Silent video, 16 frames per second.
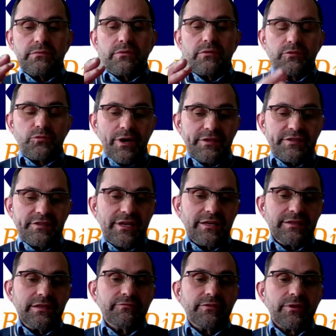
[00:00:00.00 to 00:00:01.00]
one
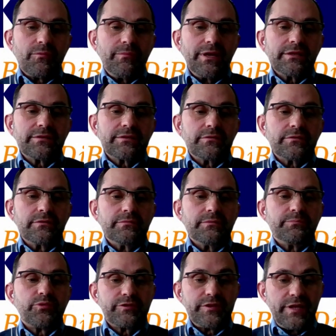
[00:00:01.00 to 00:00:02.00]
side, the environmental
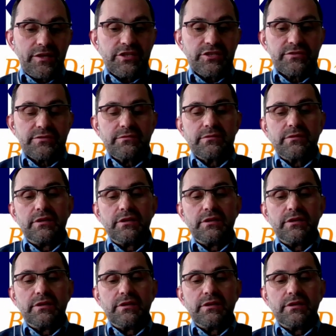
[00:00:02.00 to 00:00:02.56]
protection,